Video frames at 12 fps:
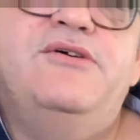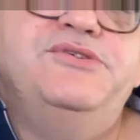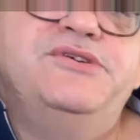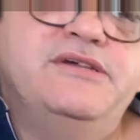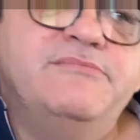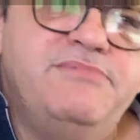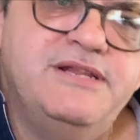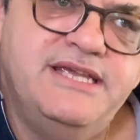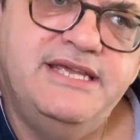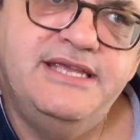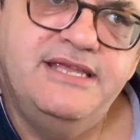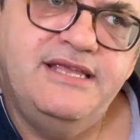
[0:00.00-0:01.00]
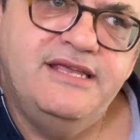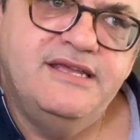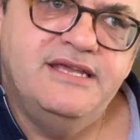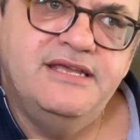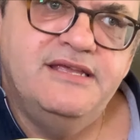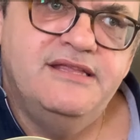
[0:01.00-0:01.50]
you can play
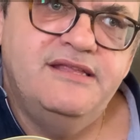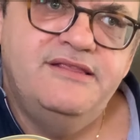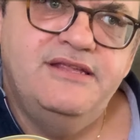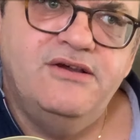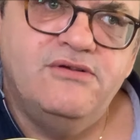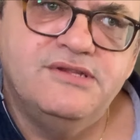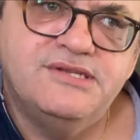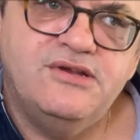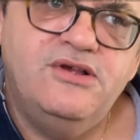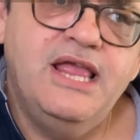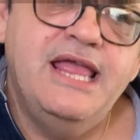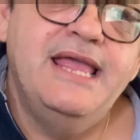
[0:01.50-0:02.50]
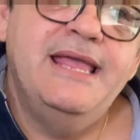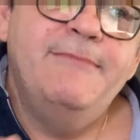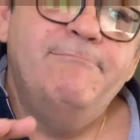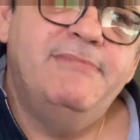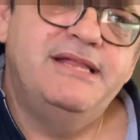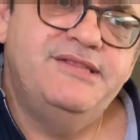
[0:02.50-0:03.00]
the whole song.
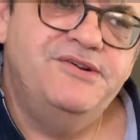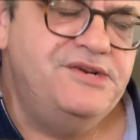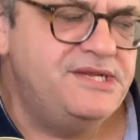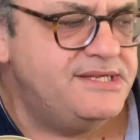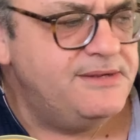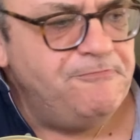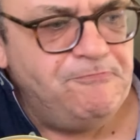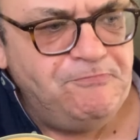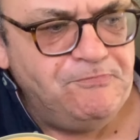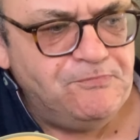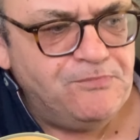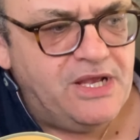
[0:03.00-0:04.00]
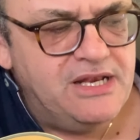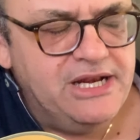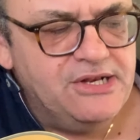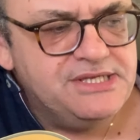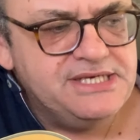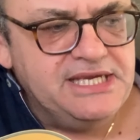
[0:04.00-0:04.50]
But there's a
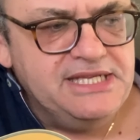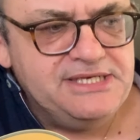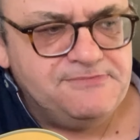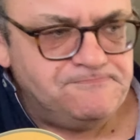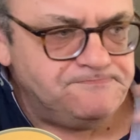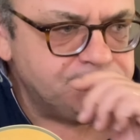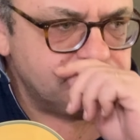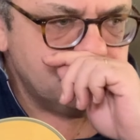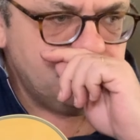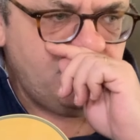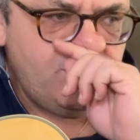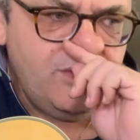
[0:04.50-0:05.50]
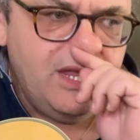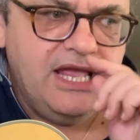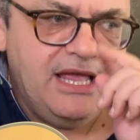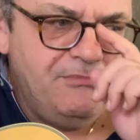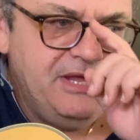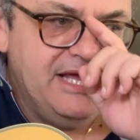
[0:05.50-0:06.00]
little change.
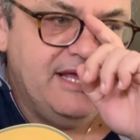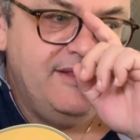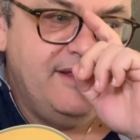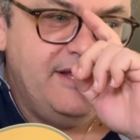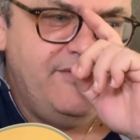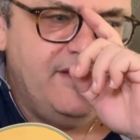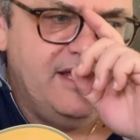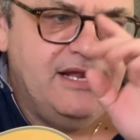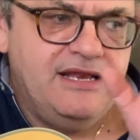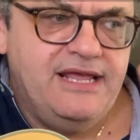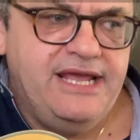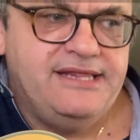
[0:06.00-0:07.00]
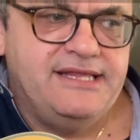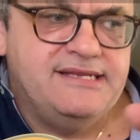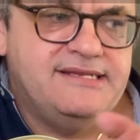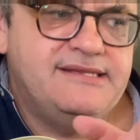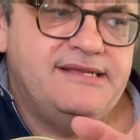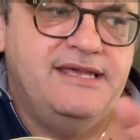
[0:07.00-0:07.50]
I mean, in the
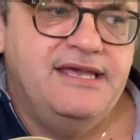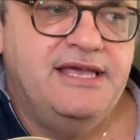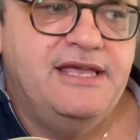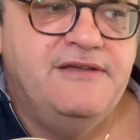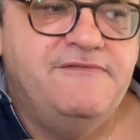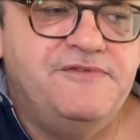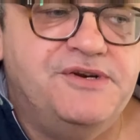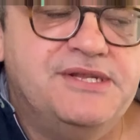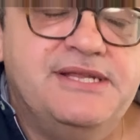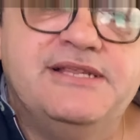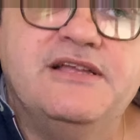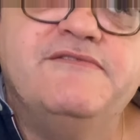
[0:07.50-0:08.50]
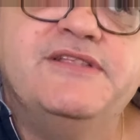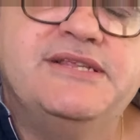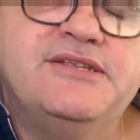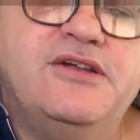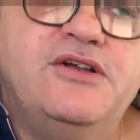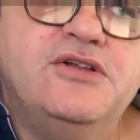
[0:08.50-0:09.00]
latest verses of the
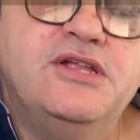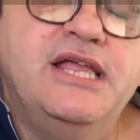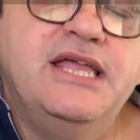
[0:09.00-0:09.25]
song,